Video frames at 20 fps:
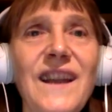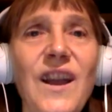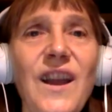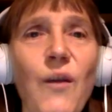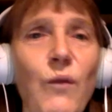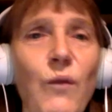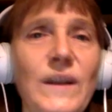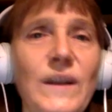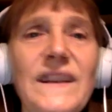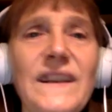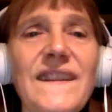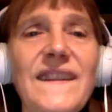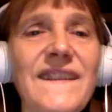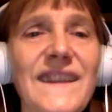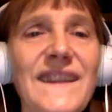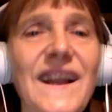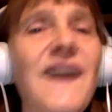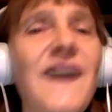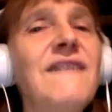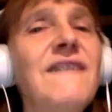what is
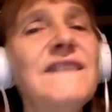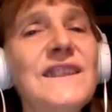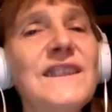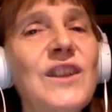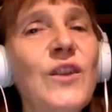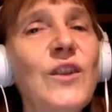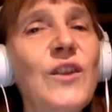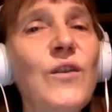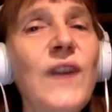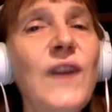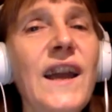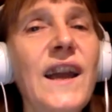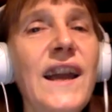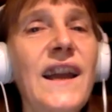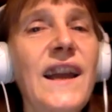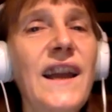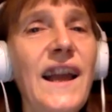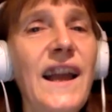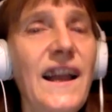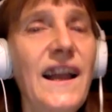love?
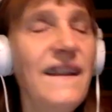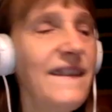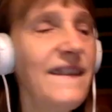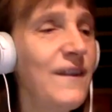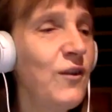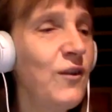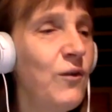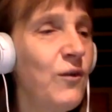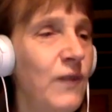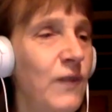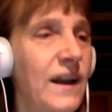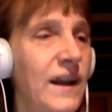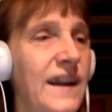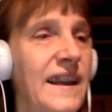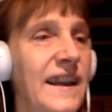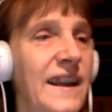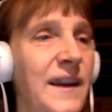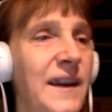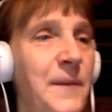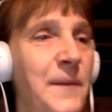And so
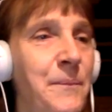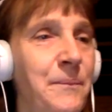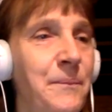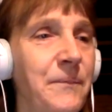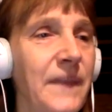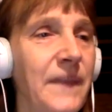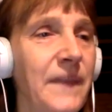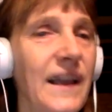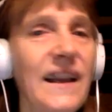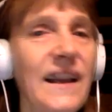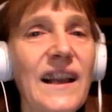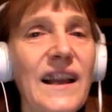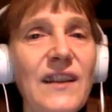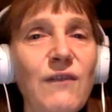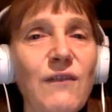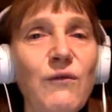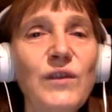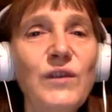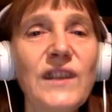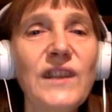I kind
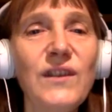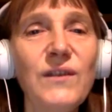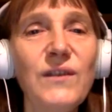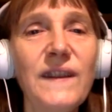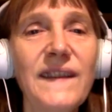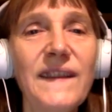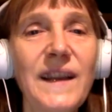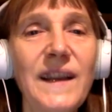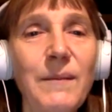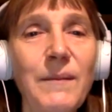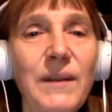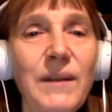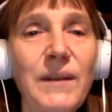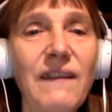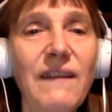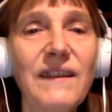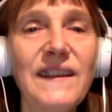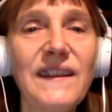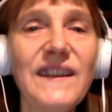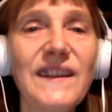of wanted to examine
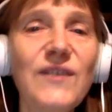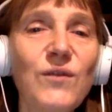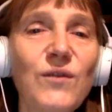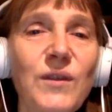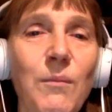everything to the